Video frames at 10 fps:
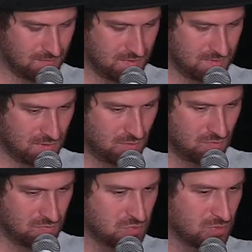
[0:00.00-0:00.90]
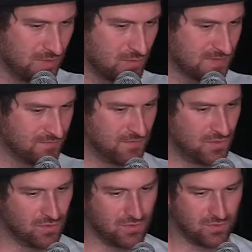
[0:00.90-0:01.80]
so there was a
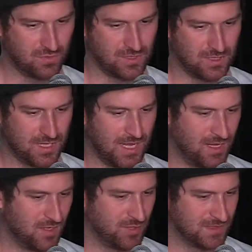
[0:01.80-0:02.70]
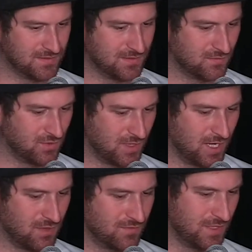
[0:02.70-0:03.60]
few elements that were
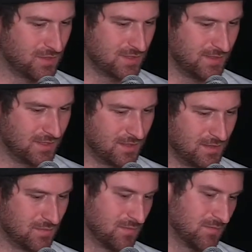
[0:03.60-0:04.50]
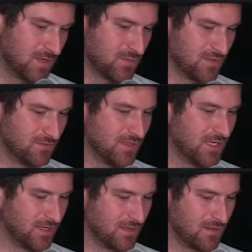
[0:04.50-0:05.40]
kind of interesting in terms of
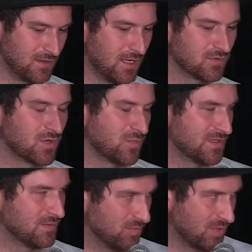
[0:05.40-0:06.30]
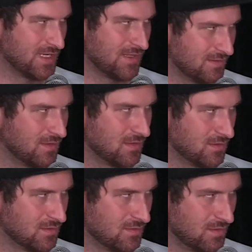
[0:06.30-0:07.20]
dealing how to present
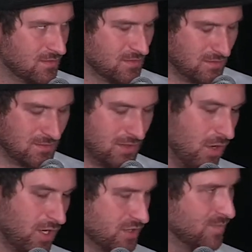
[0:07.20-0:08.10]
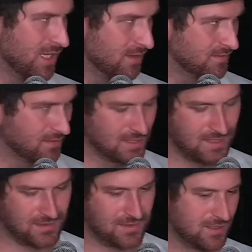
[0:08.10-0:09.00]
the knowledge part,
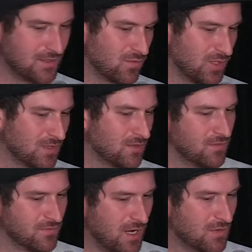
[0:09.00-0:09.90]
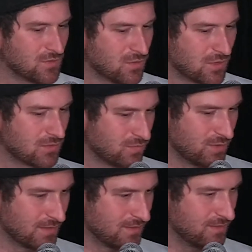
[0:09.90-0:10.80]
and the other one of how to go
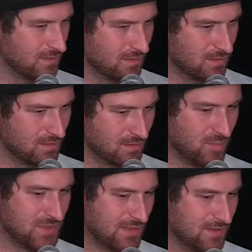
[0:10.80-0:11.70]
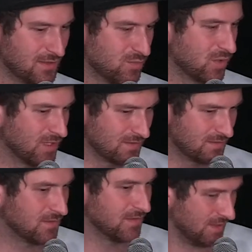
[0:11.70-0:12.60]
towards representing the book
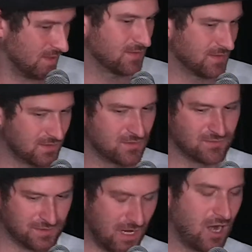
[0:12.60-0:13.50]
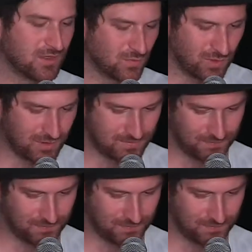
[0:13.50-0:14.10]
in a sense of an artwork.